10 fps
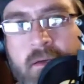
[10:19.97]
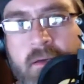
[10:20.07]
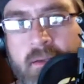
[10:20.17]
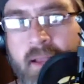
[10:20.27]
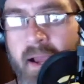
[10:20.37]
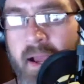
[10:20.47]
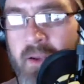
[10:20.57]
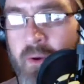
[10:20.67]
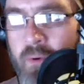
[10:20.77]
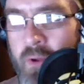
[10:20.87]
Yeah, I
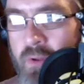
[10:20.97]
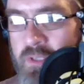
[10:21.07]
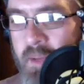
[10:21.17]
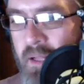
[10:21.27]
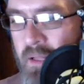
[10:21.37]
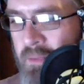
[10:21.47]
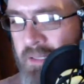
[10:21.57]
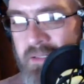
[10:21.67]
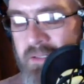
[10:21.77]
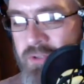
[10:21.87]
don't know the spell. I'm like,
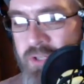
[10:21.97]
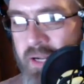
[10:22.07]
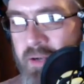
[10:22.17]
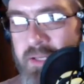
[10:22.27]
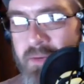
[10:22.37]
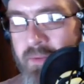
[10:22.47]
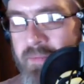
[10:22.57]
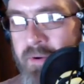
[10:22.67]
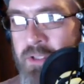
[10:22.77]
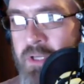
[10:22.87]
oh shit, how does it really
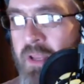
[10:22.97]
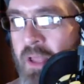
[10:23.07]
function?